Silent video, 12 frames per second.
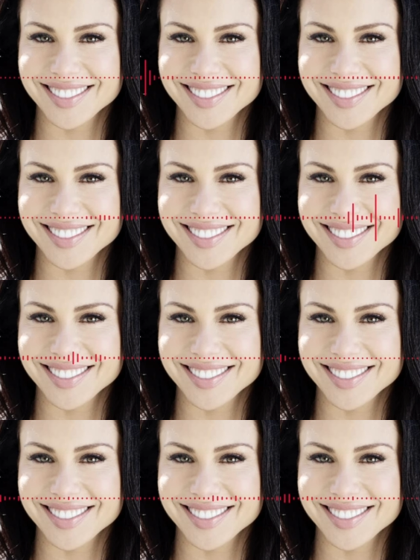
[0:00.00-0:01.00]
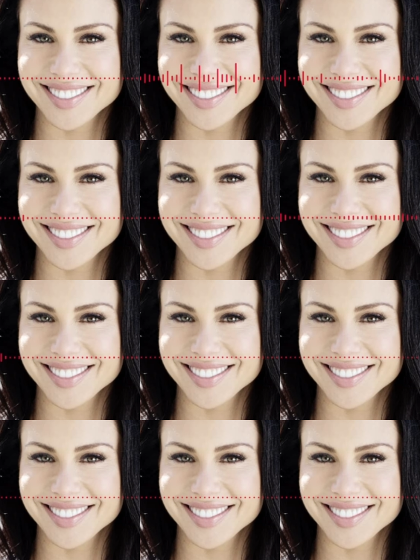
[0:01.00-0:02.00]
They have to get high quality
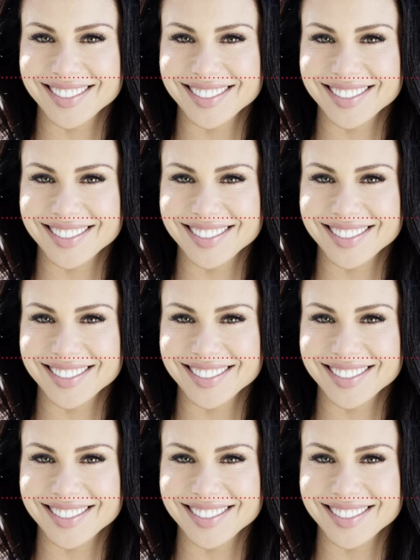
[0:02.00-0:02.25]
protein.